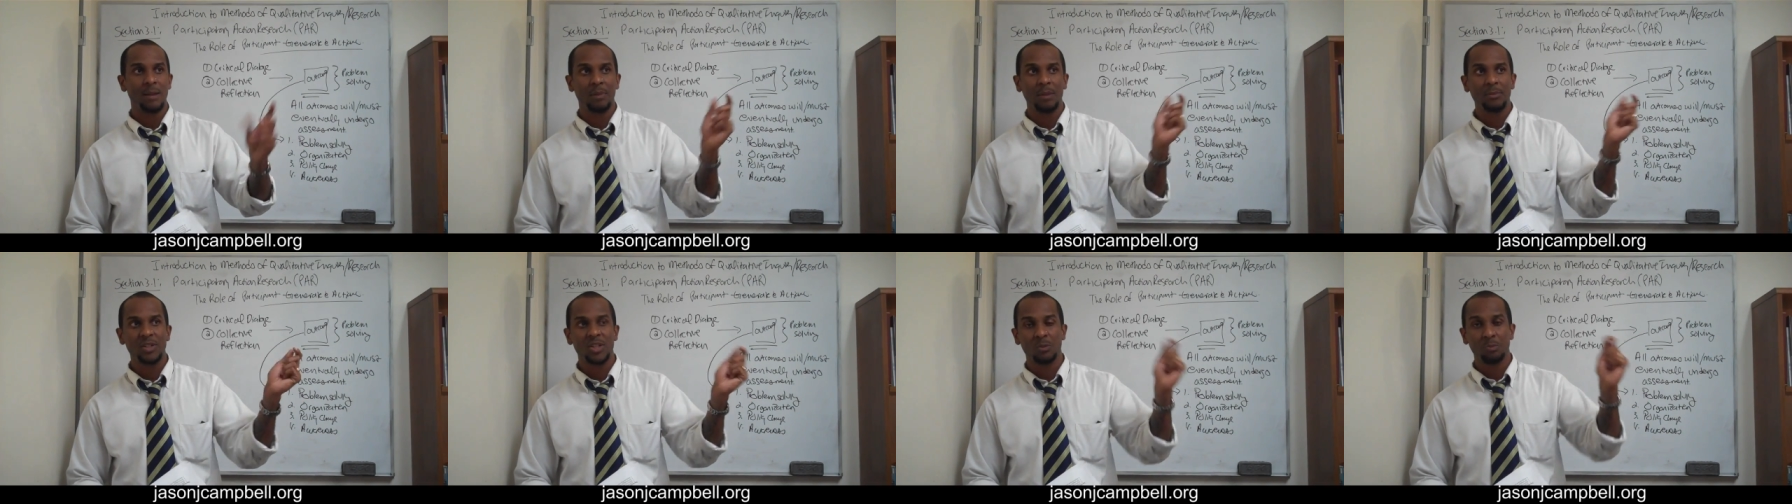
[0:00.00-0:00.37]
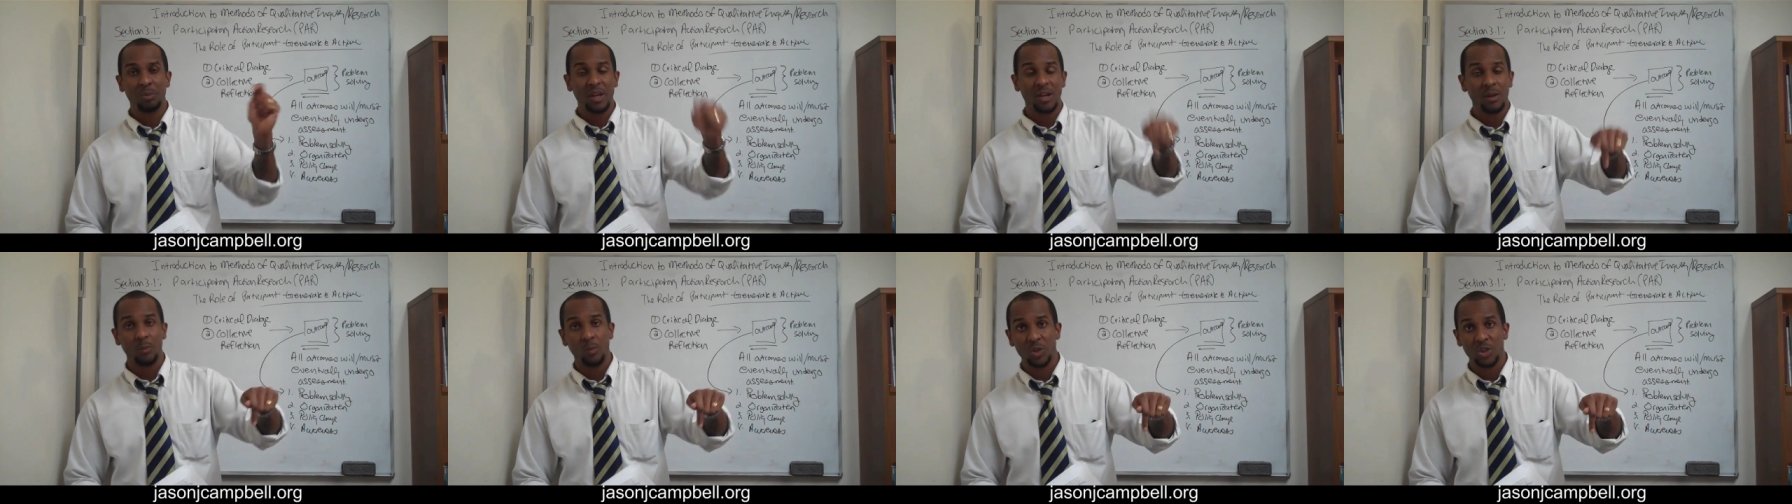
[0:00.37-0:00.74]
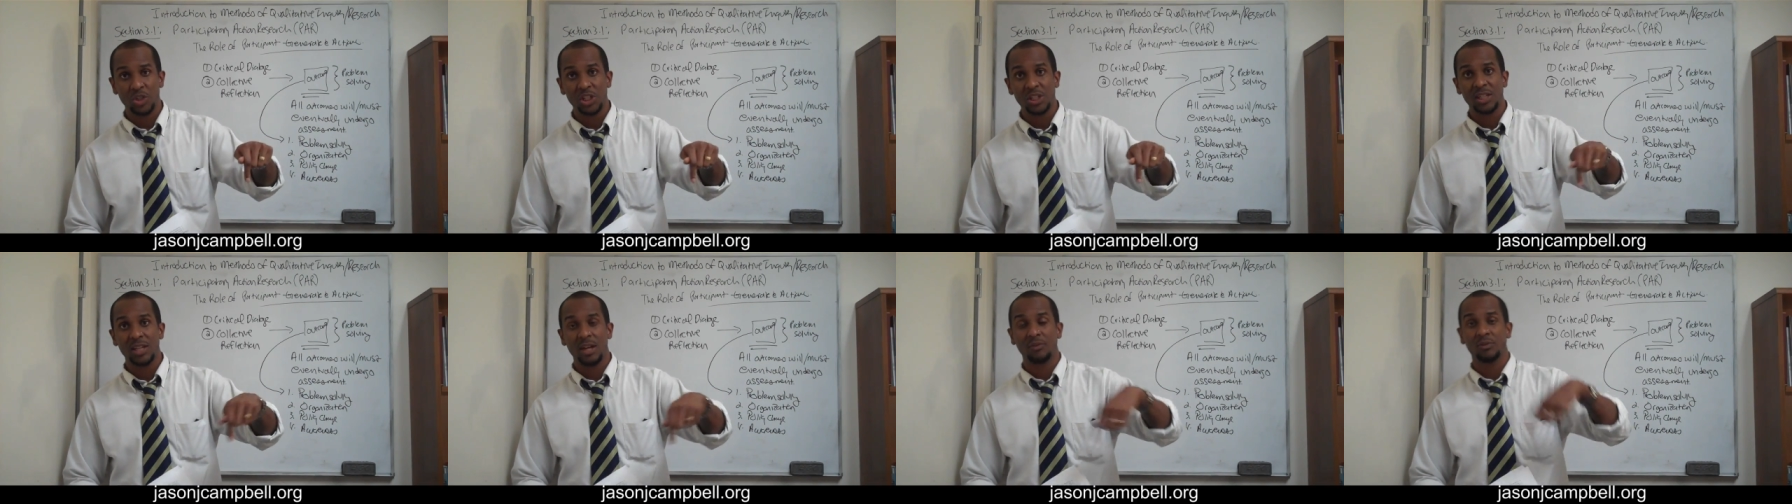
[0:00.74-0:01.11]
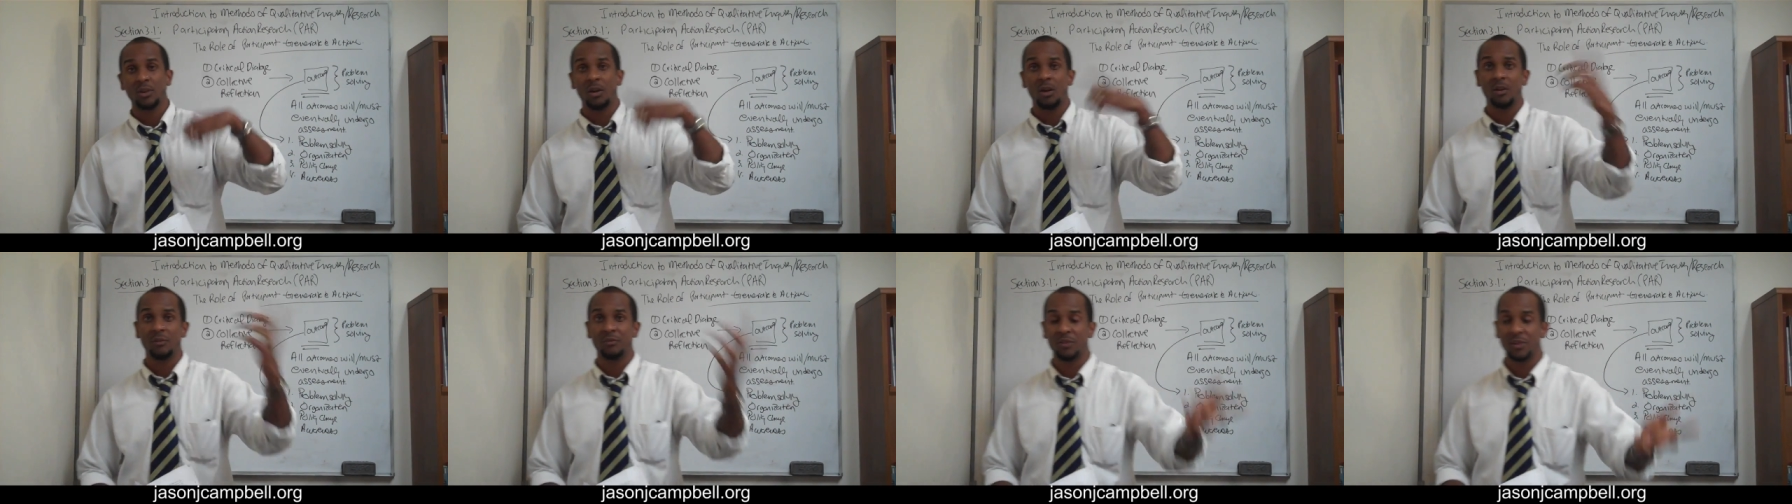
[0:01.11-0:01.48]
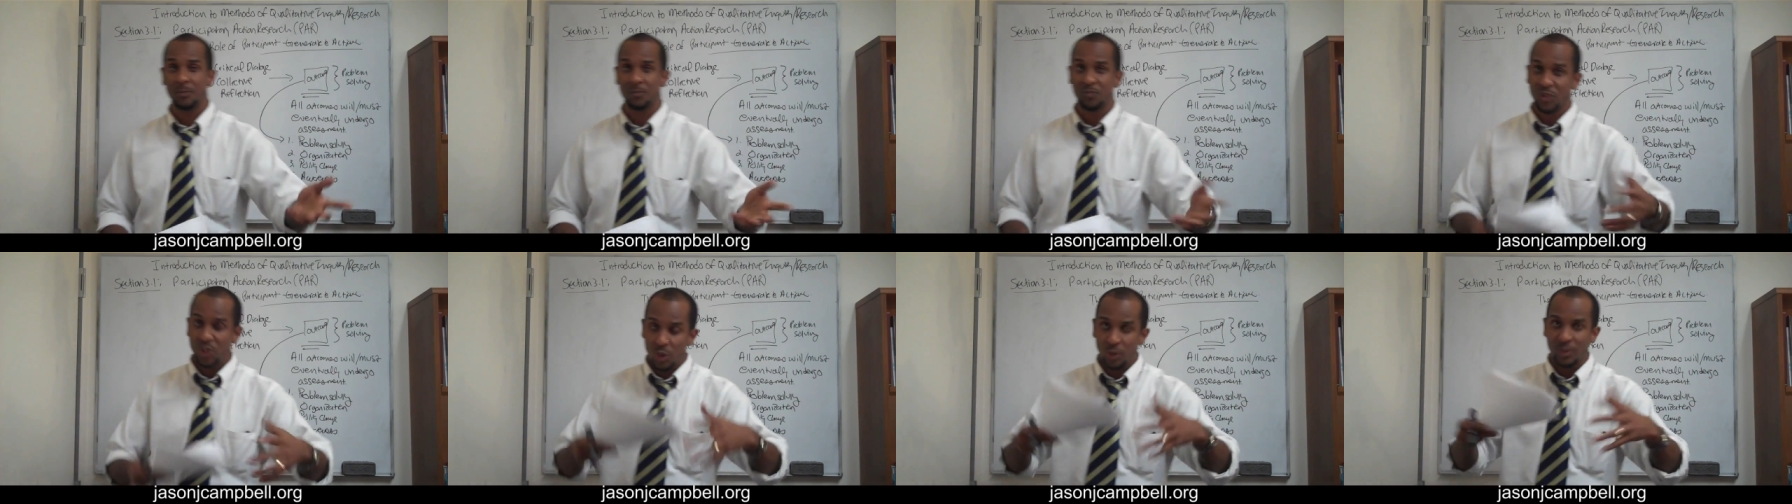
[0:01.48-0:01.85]
Let me just pick up where she left off,
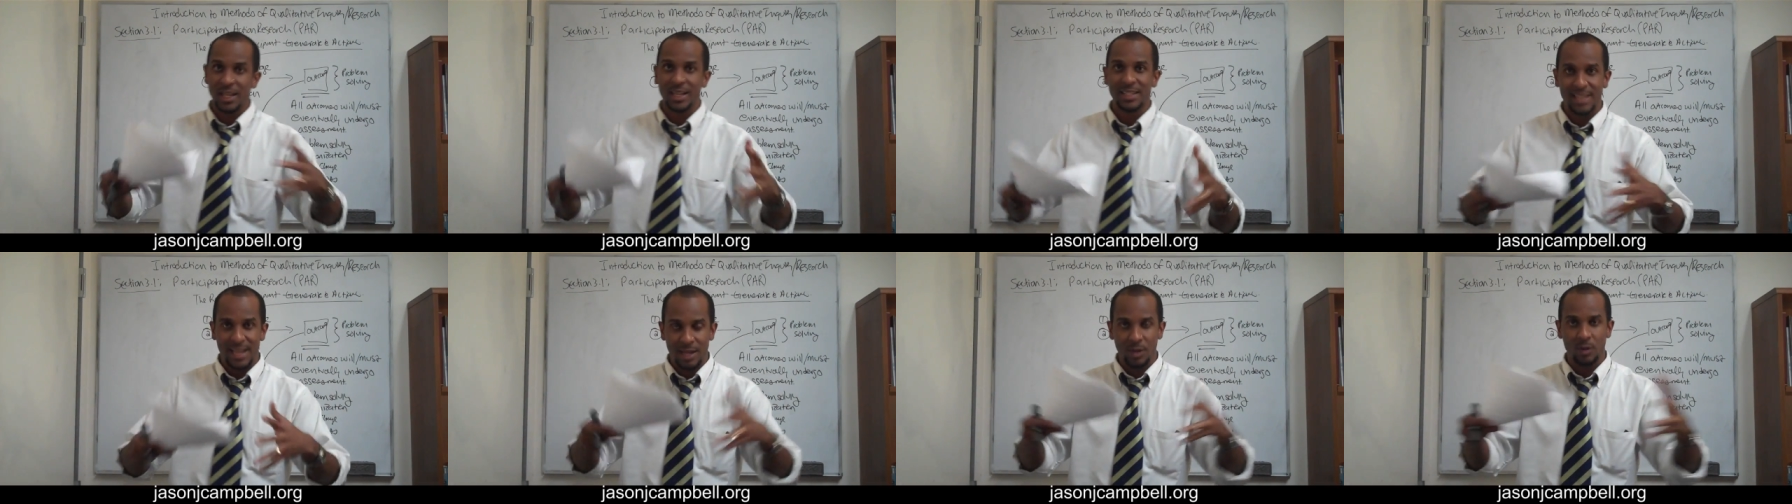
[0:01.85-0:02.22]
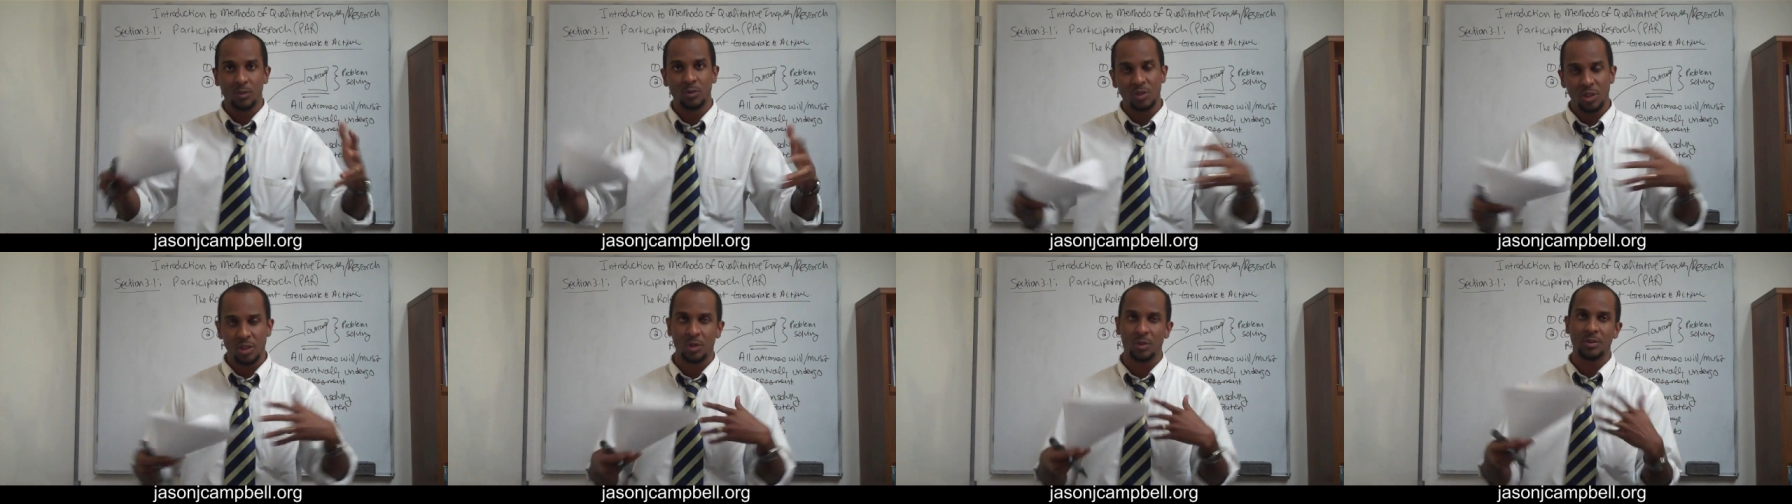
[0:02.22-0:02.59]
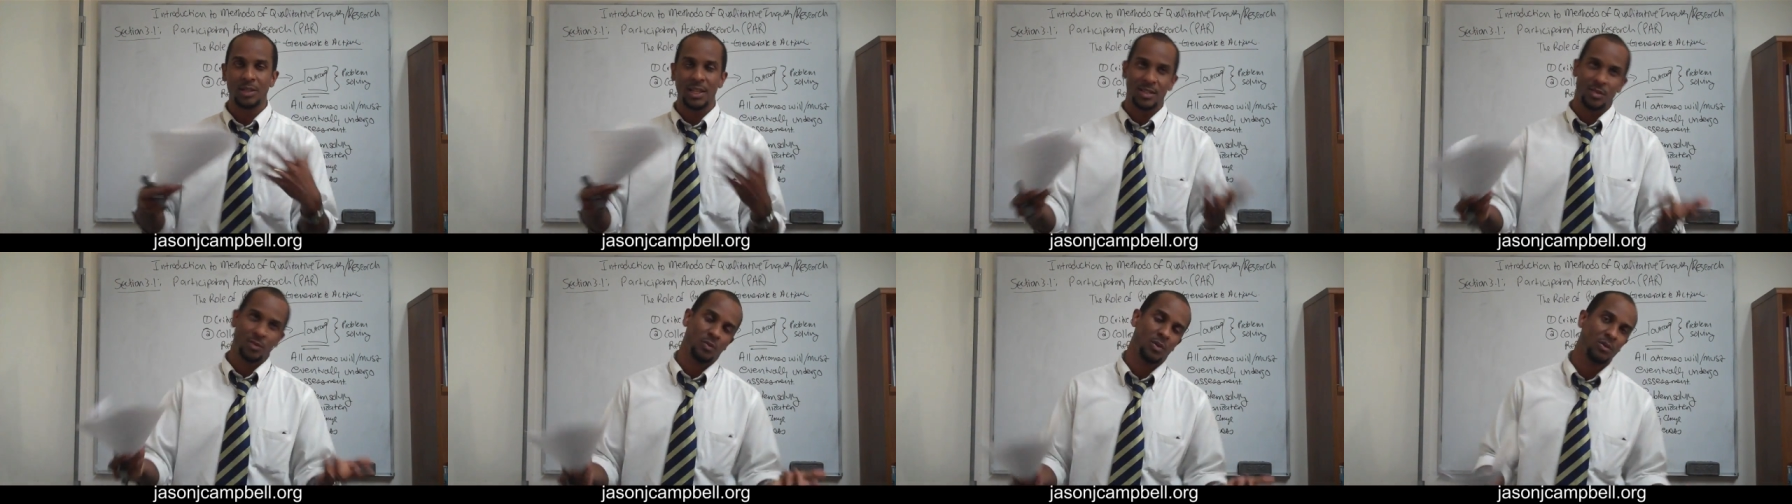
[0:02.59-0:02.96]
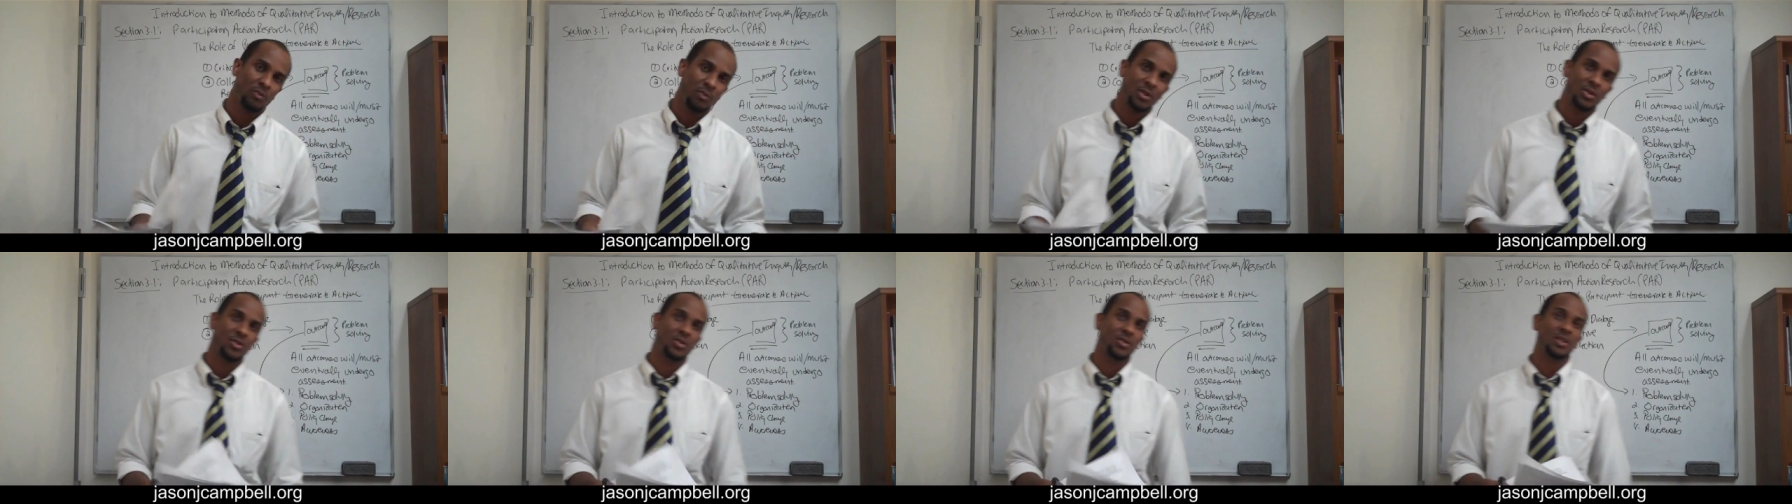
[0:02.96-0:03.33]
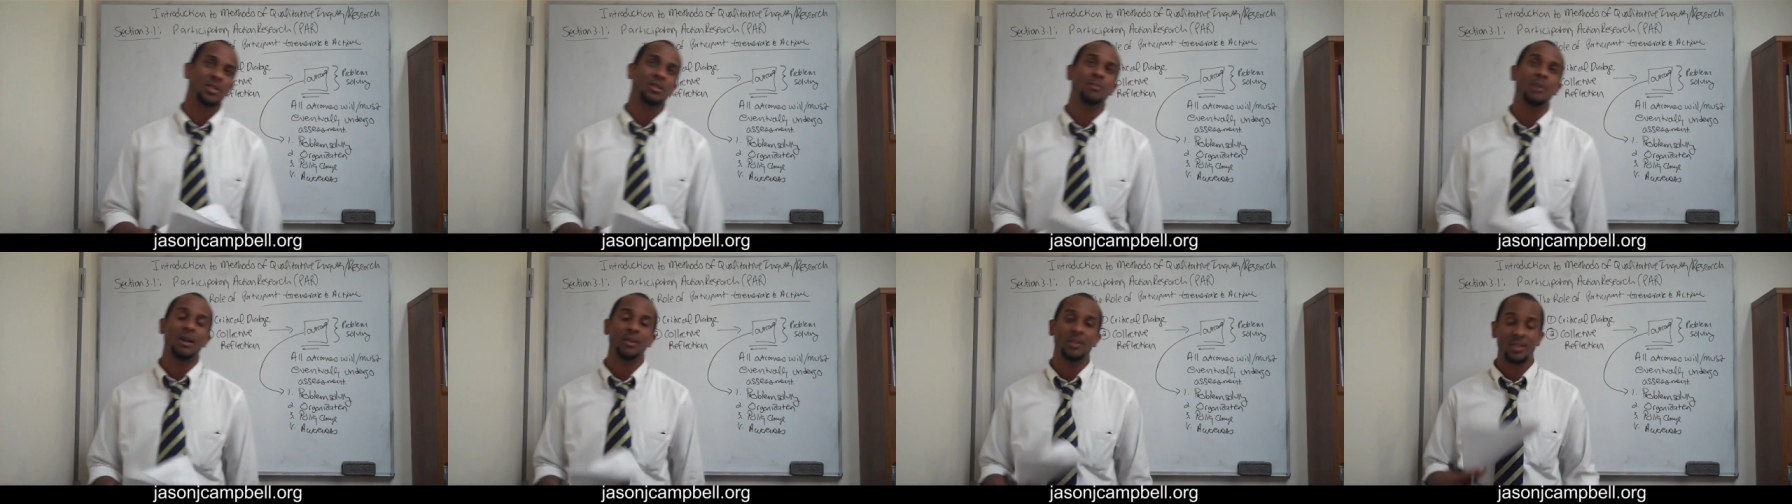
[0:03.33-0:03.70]
and you know that's how you know that's what research is about.